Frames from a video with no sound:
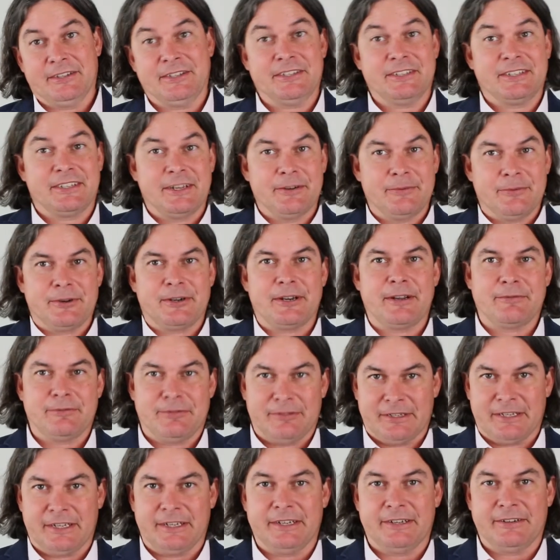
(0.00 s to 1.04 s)
you can see we're
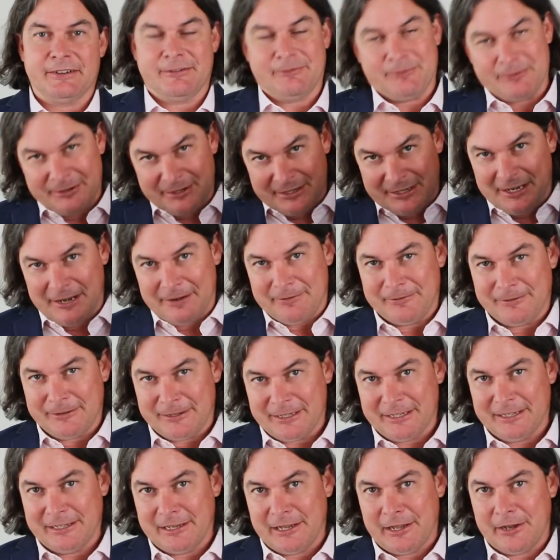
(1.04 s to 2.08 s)
definitely we're
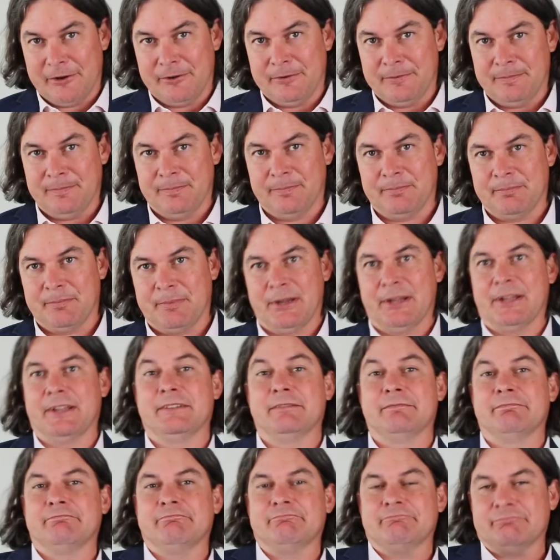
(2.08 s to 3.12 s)
definitely low,
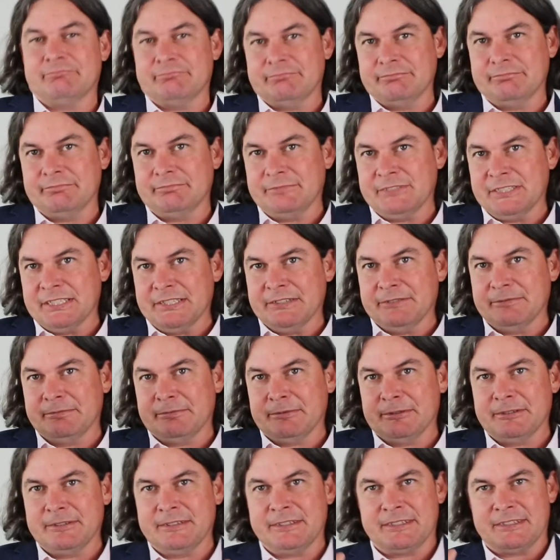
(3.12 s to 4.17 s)
but you know
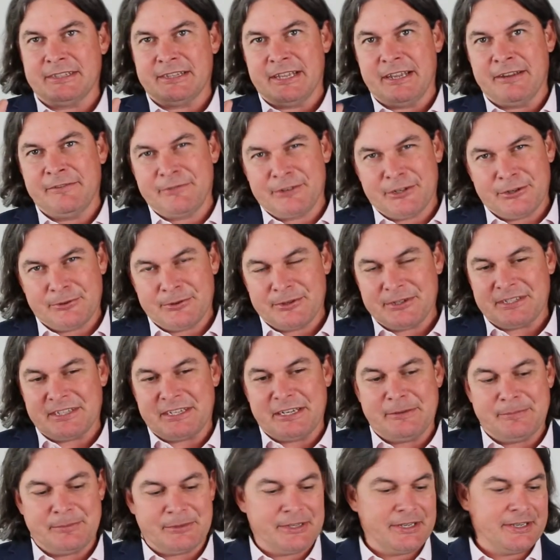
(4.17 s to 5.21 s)
the inventory
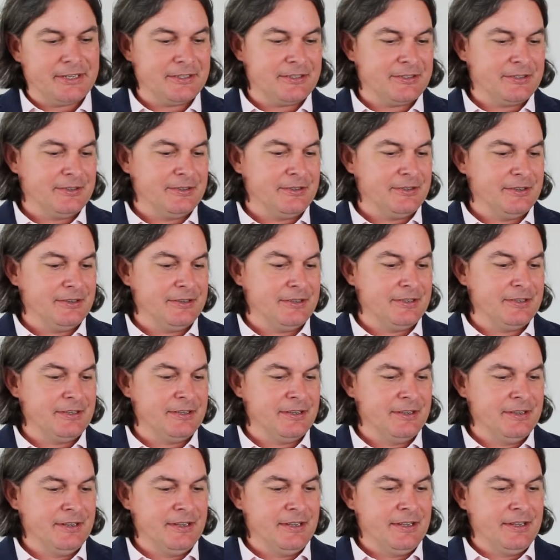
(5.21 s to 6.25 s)
seems like it's on
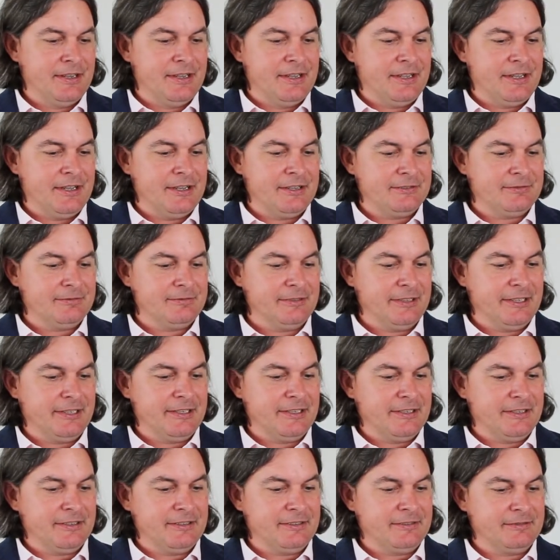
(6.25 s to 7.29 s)
a
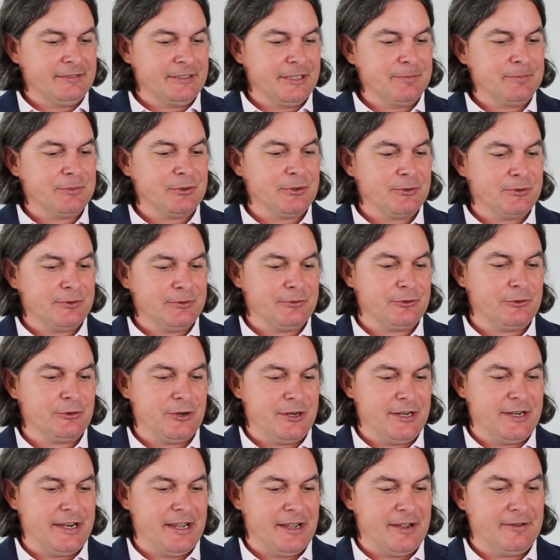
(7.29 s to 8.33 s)
some sort of
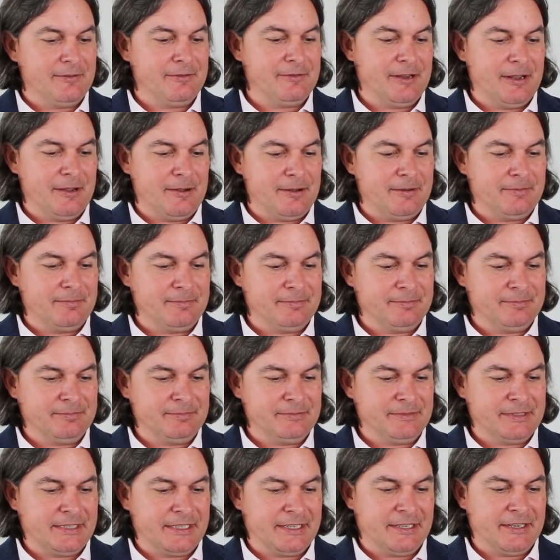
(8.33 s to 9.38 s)
trend now. Uh,
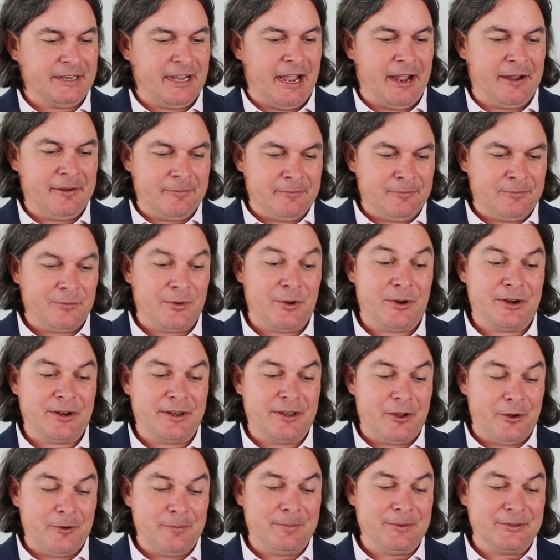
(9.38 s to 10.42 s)
like I want to
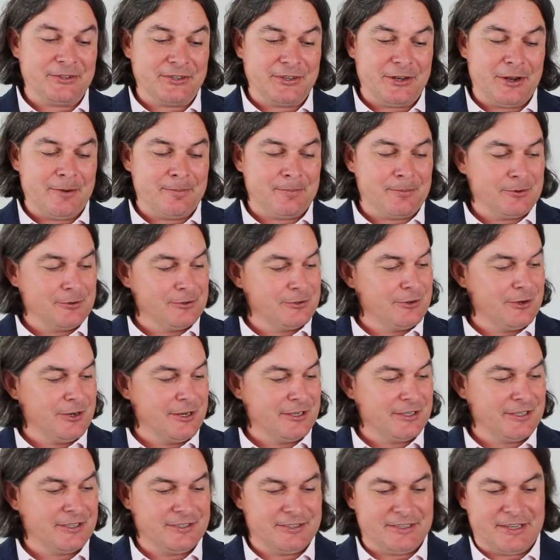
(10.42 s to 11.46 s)
hope it's an upward
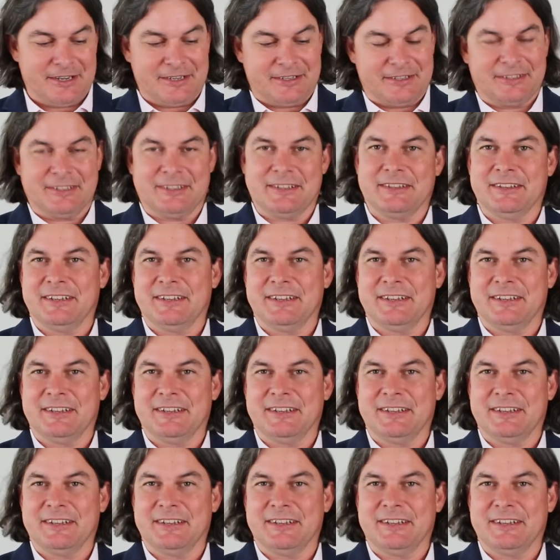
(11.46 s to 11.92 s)
trend because honestly,